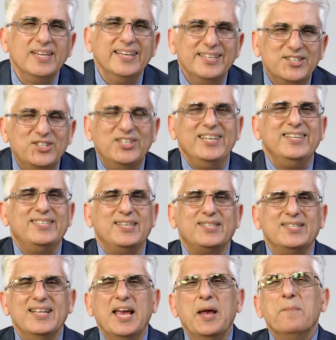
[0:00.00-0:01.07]
In
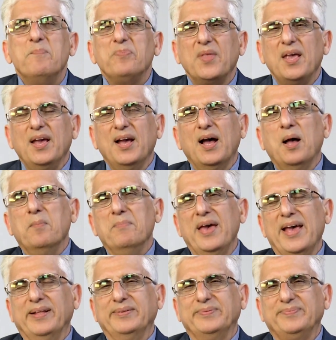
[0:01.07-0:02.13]
Jesus' name,
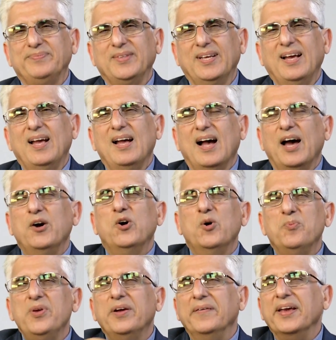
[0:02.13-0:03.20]
amen. I
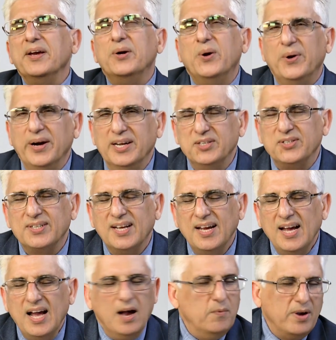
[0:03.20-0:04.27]
hope you're encouraged.
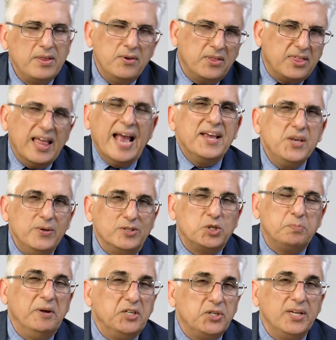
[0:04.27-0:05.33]
I want to thank you
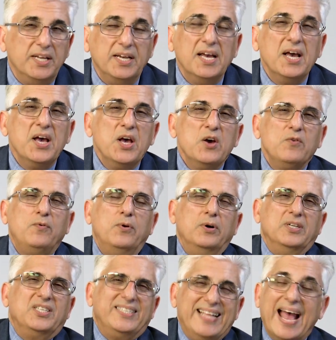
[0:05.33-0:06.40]
especially
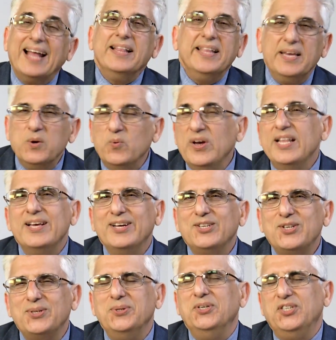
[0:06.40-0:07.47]
for standing with
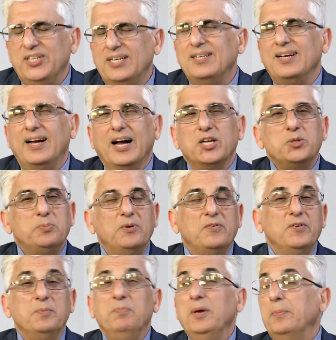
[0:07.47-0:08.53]
us to share the gospel
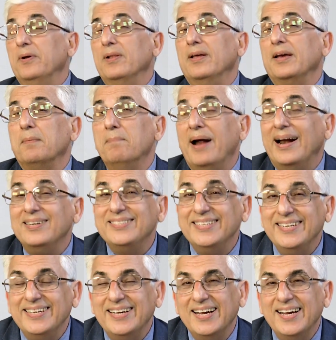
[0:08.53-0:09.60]
with people like
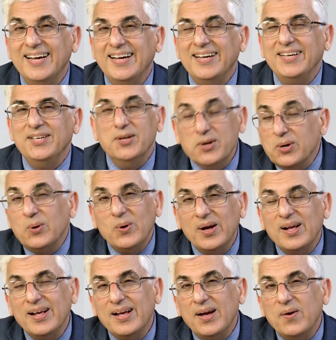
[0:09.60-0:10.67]
Marzi. You know,
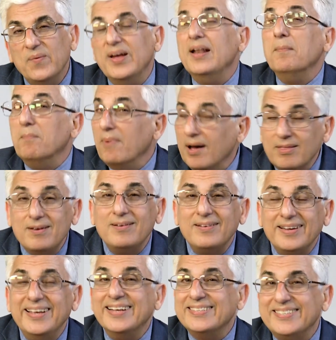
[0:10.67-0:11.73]
when a mother
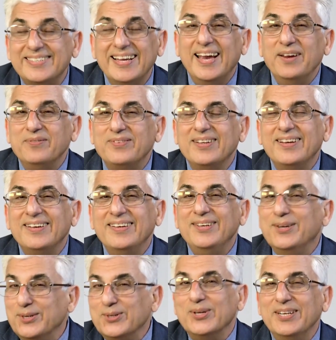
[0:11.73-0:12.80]
gets saved,
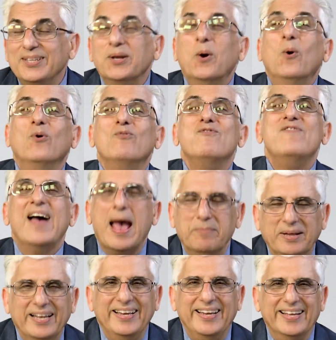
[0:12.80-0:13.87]
usually the whole
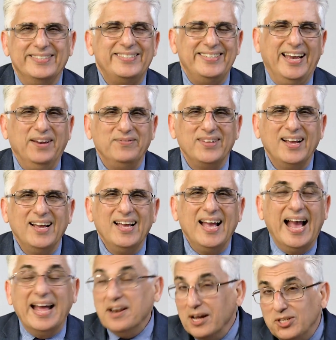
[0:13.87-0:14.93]
family gets saved.
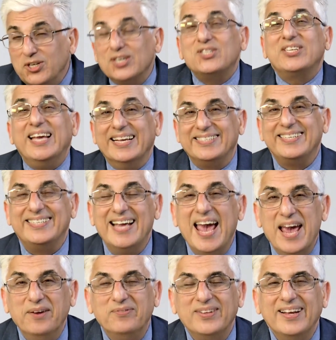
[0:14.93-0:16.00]
And not just gets
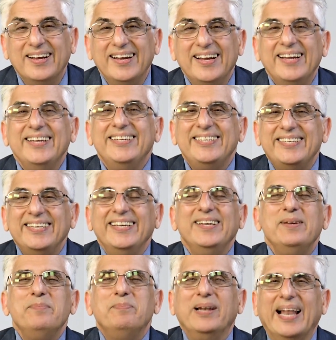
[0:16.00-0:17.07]
saved,
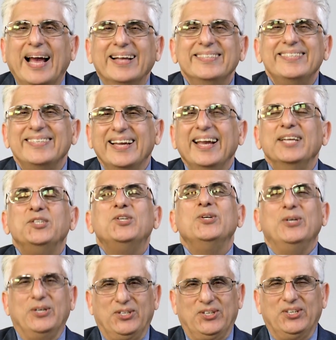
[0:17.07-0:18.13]
she plants a
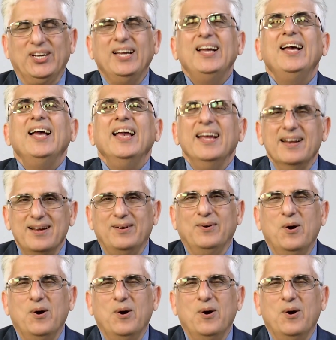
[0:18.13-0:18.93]
church in her